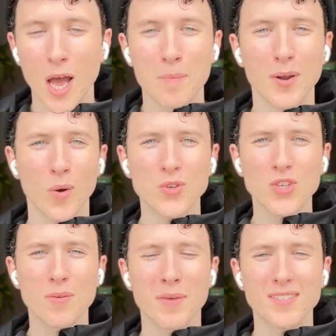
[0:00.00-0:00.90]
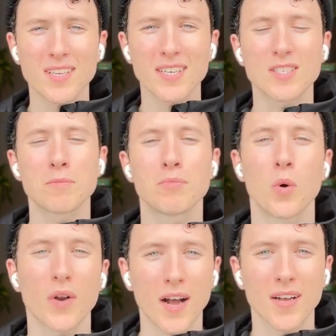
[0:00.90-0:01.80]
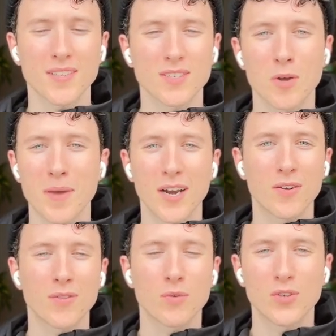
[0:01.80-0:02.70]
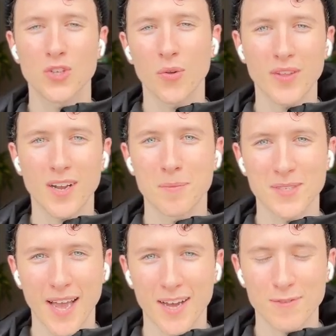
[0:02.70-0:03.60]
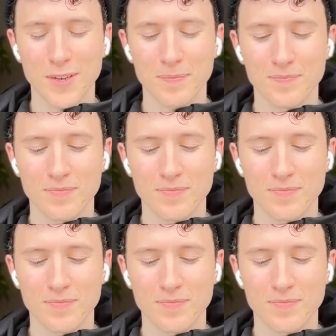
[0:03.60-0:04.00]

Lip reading: but also mentally support us no matter the result that comes out of it.